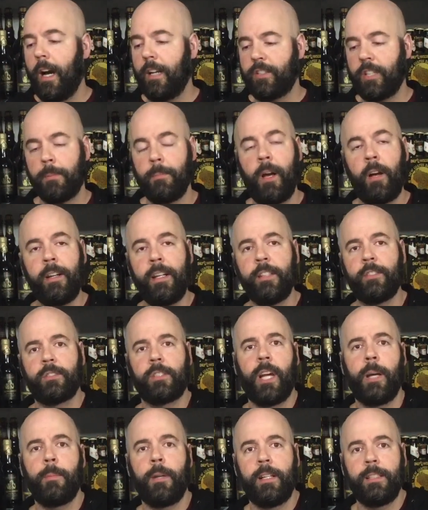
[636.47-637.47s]
Check me out on
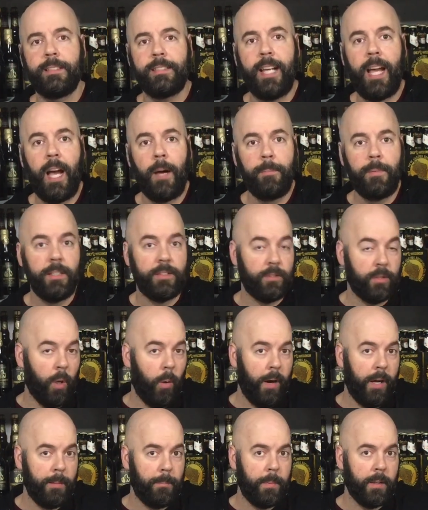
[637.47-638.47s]
Instagram and Untappd. It's
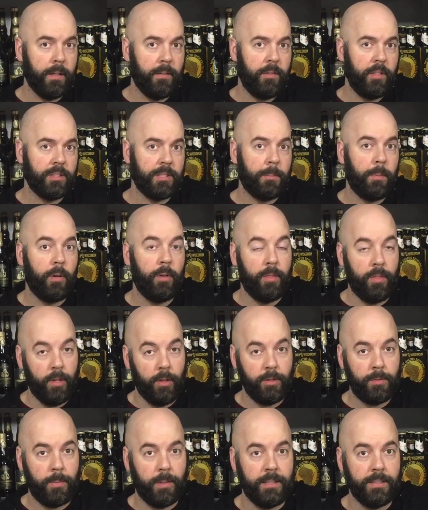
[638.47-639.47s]
No Hype Beer Reviews at both of
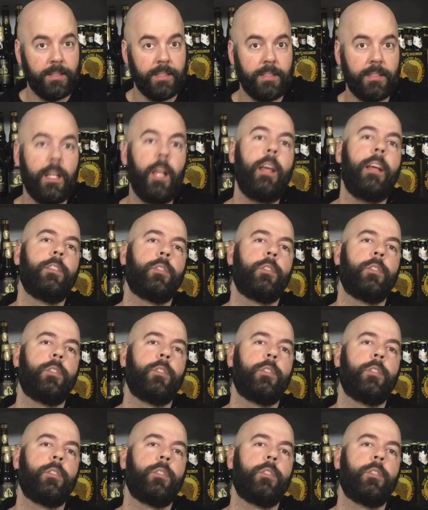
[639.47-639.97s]
those places.